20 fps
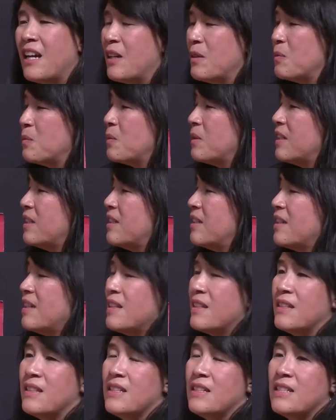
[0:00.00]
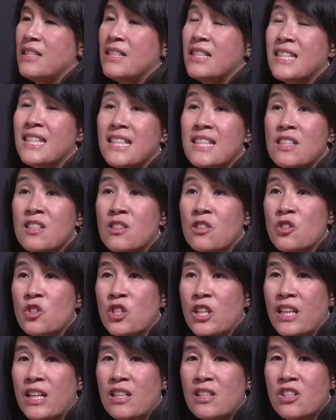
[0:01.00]
and when the season
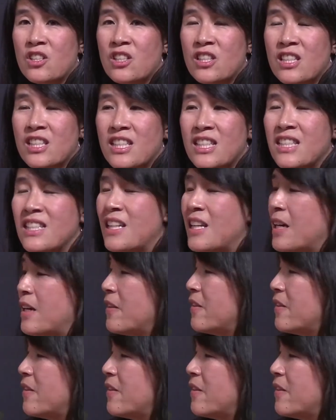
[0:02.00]
changes,